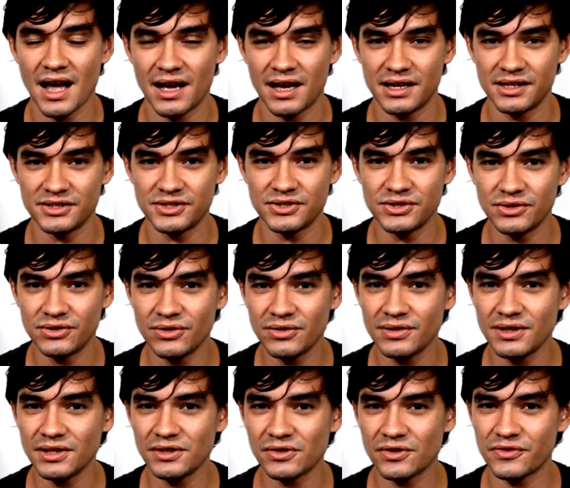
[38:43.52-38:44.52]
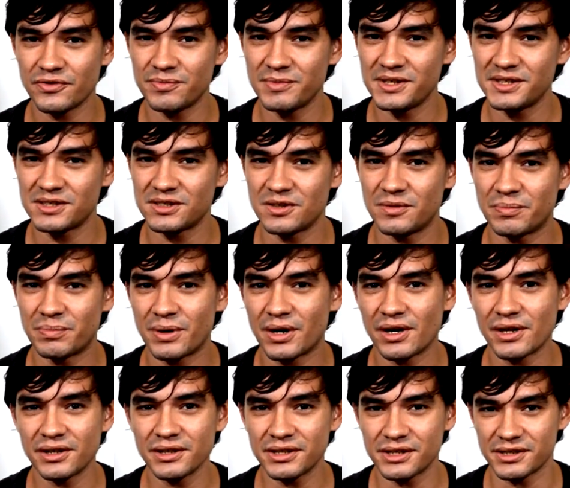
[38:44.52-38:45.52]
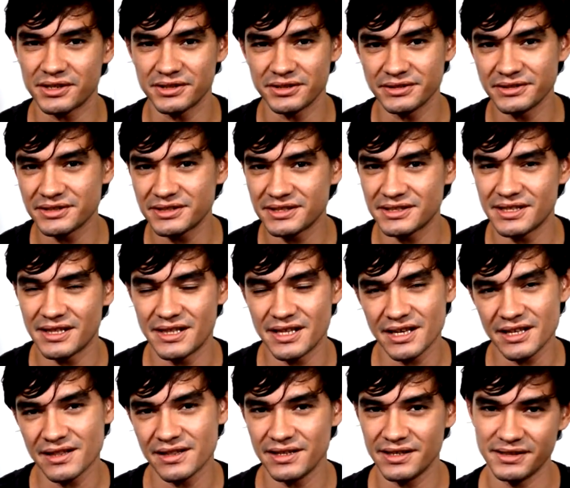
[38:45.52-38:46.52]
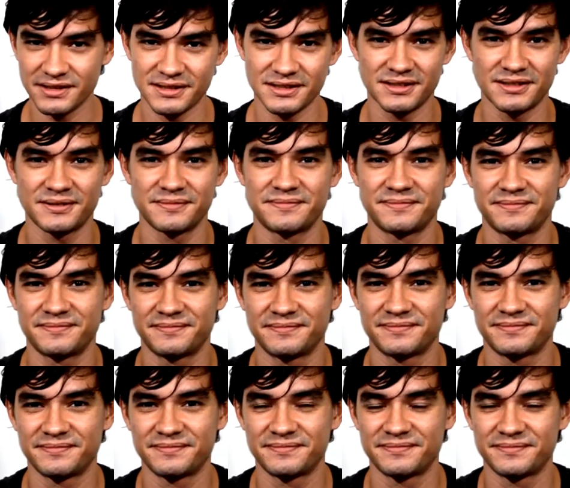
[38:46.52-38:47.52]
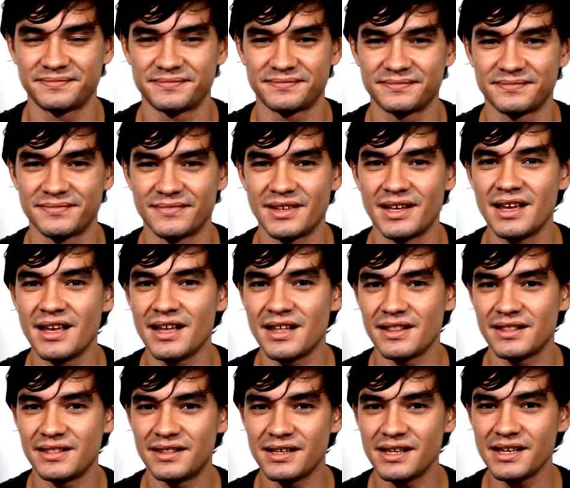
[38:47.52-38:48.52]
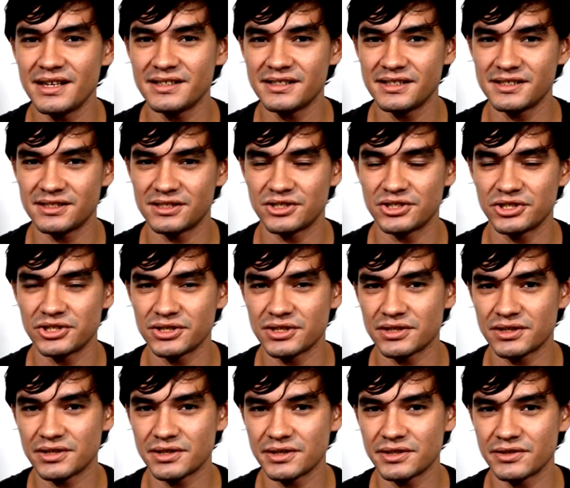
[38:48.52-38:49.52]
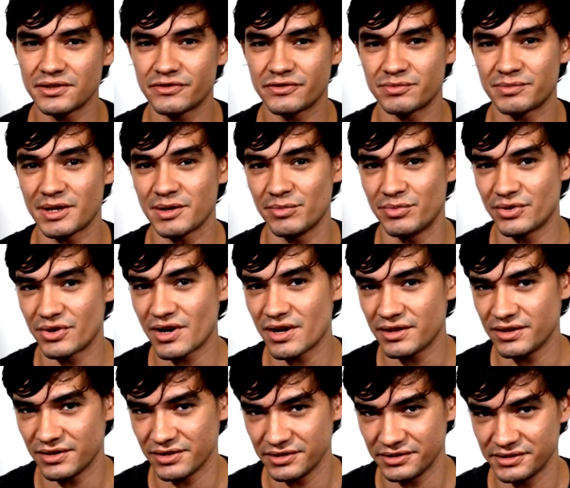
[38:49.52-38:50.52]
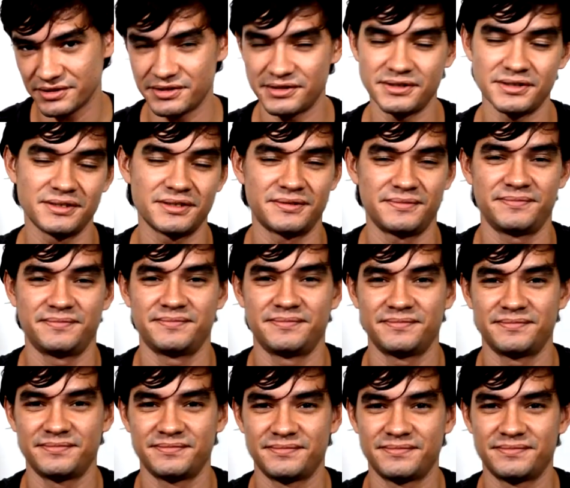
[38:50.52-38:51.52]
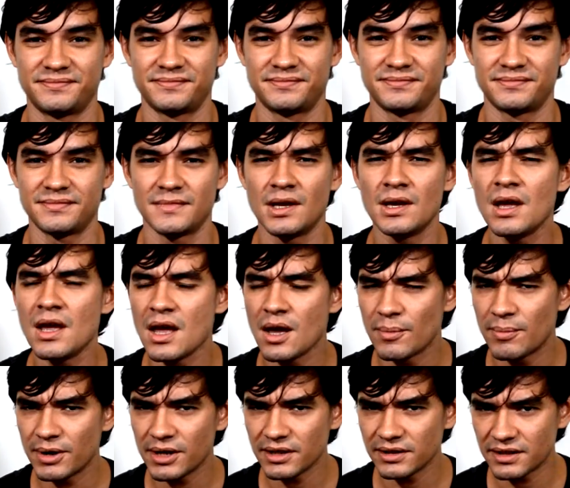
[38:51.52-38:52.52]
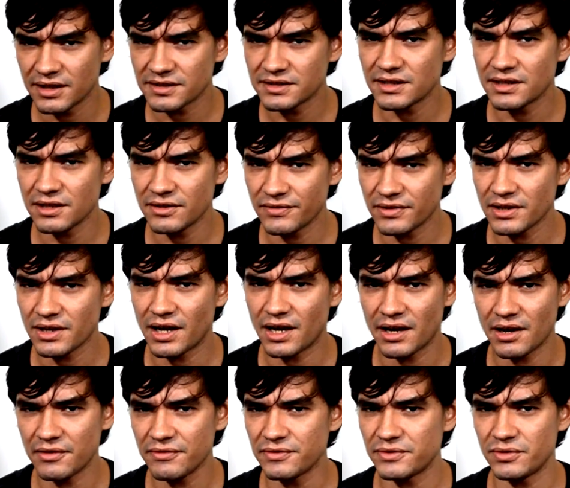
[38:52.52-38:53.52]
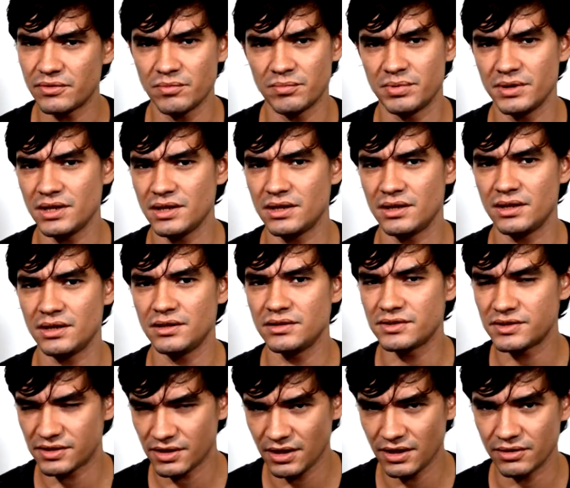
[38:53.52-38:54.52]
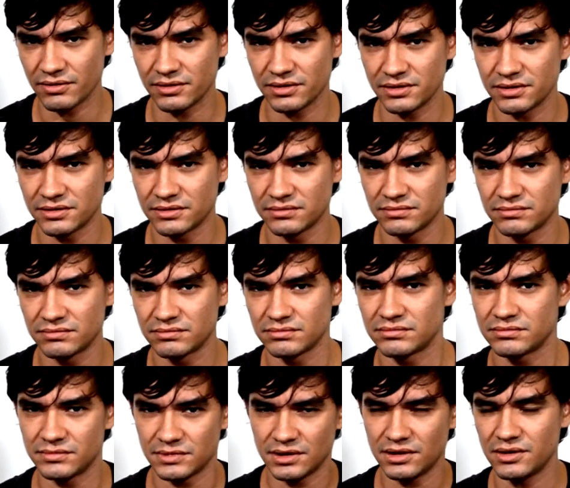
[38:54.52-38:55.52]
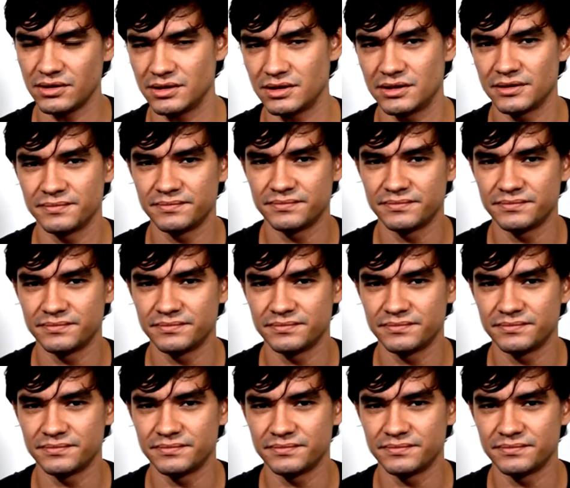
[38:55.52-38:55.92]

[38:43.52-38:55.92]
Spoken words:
A student of Mr. Parker's did this. This is a shirt of my brother's. But it doesn't even have to be in singular. Look,